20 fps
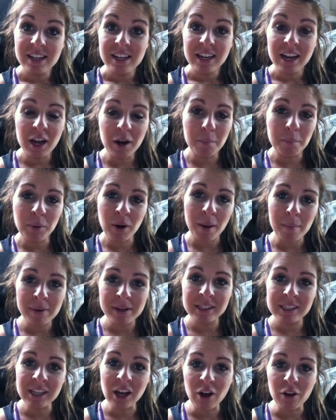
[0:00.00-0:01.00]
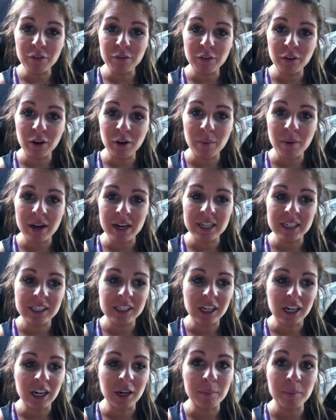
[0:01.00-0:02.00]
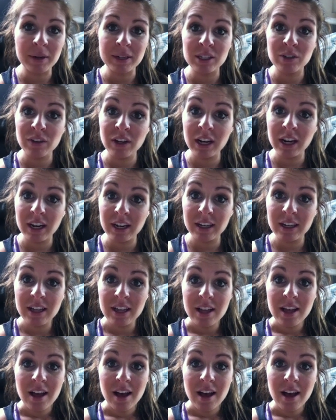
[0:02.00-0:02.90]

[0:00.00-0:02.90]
Kind of prep myself for when I start breastfeeding.